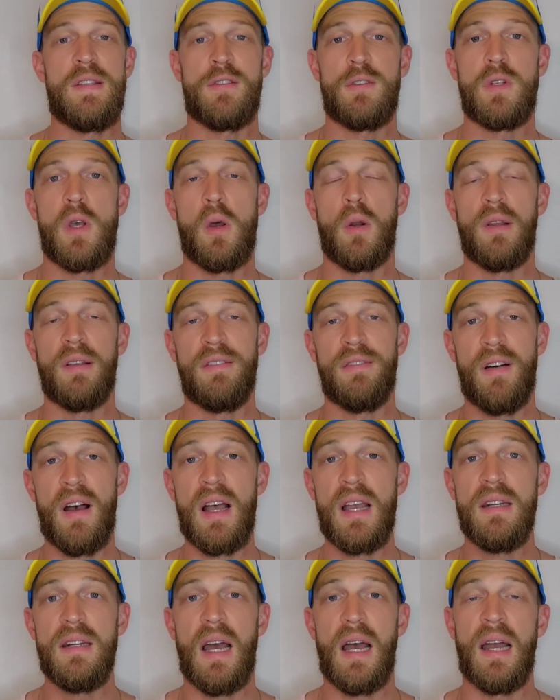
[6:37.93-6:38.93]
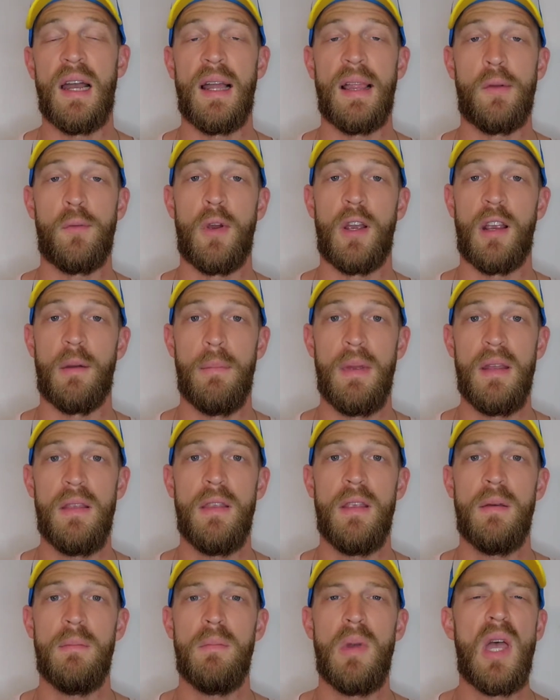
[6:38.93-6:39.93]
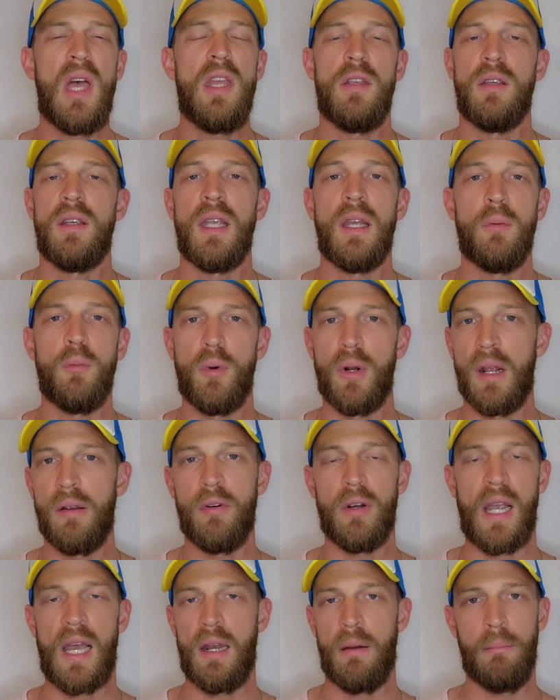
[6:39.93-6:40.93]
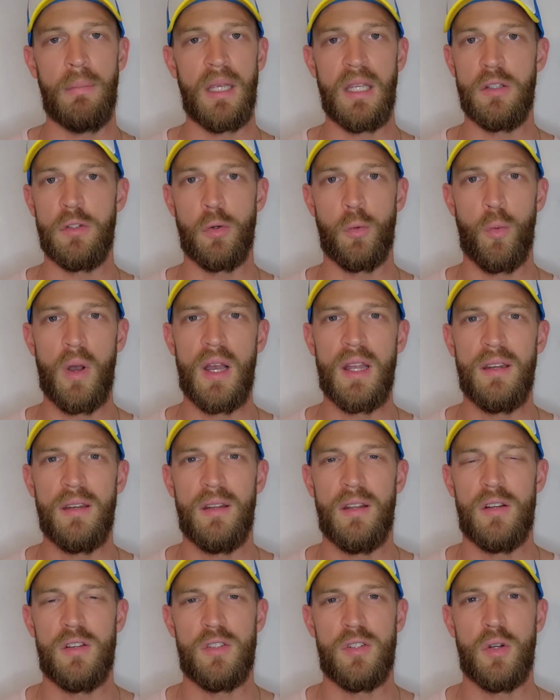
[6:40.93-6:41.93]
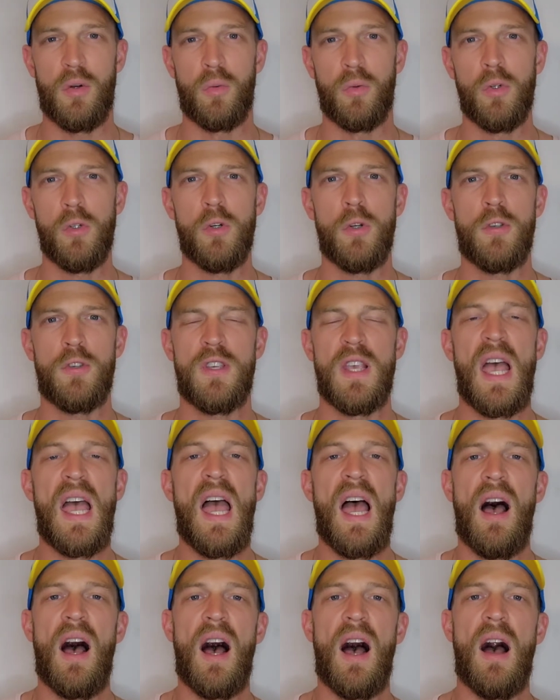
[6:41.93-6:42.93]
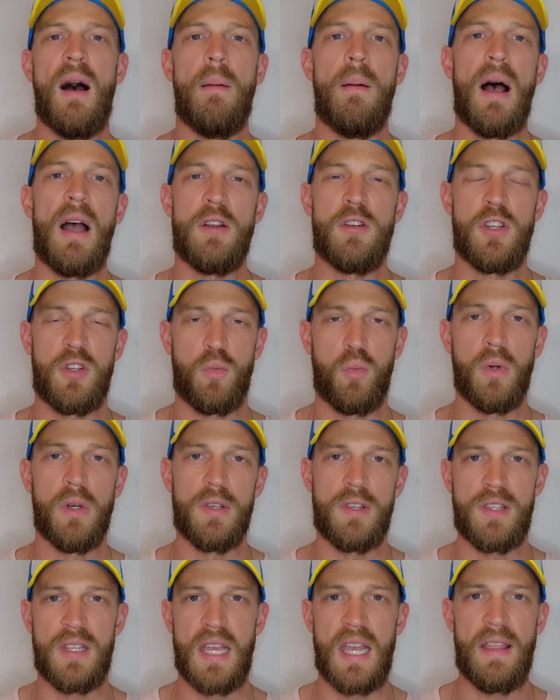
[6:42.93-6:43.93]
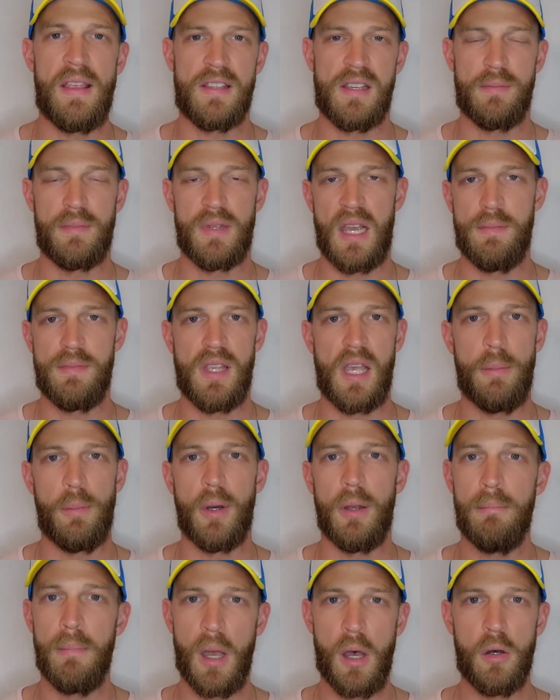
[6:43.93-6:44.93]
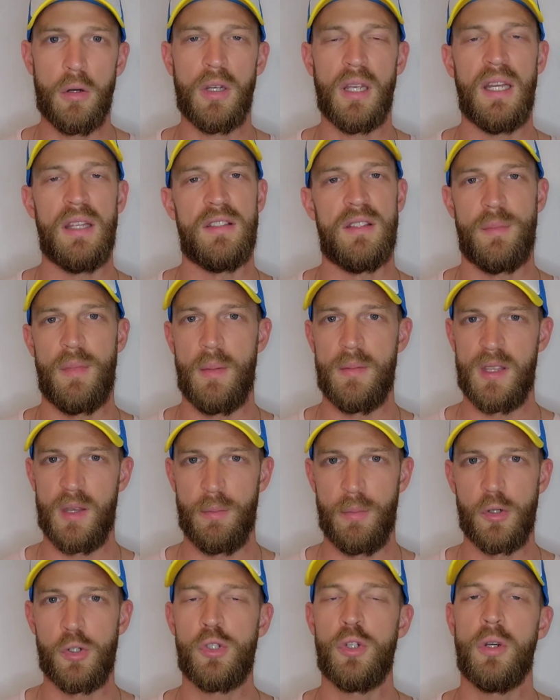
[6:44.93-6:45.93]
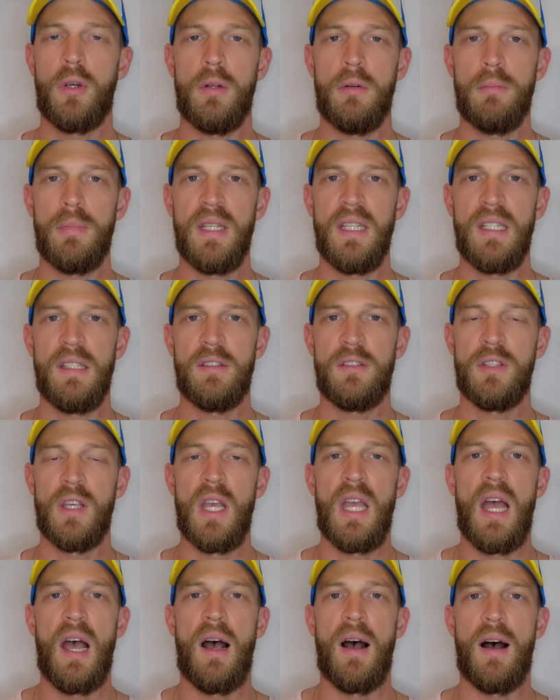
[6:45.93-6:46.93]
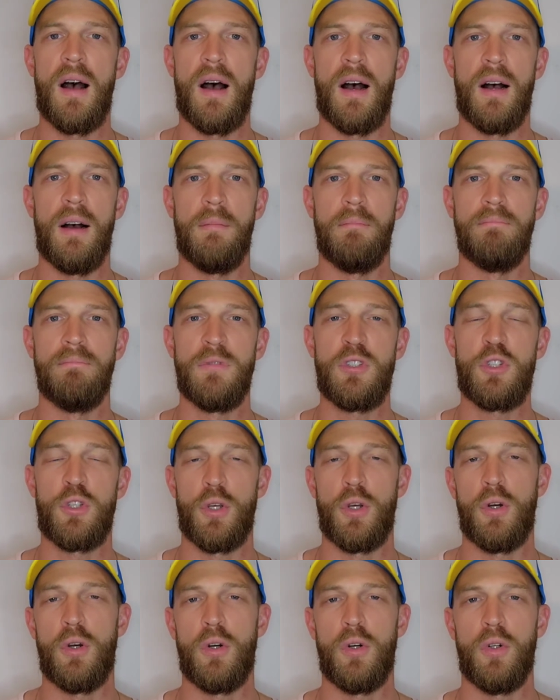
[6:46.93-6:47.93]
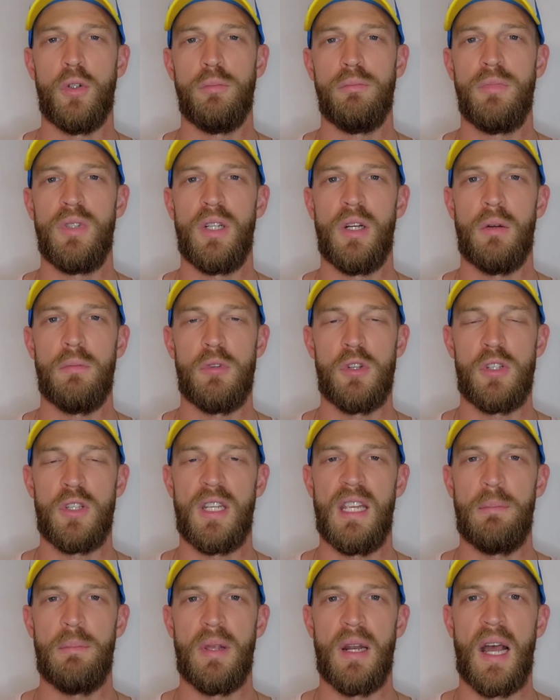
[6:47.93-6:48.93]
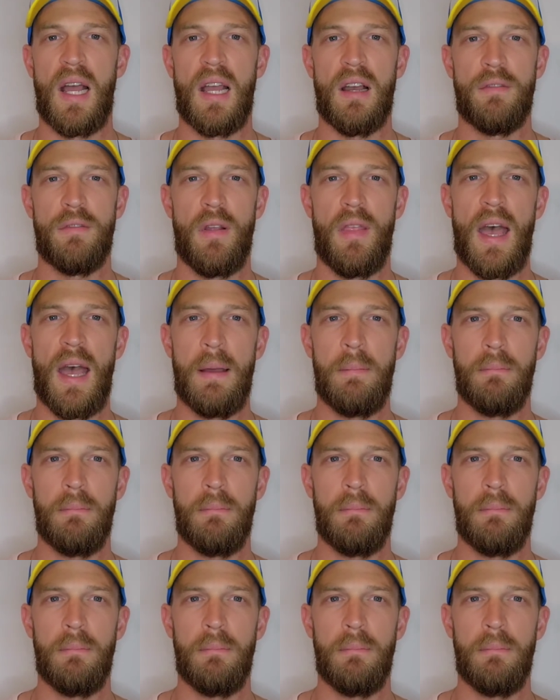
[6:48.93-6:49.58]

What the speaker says: are totally fine. I highly recommend them. You can get whatever kind of bean you want. There's no rules. I just will say that sometimes I put milk and sometimes I put sugar in beans. So, you know, just to keep an eye out for that.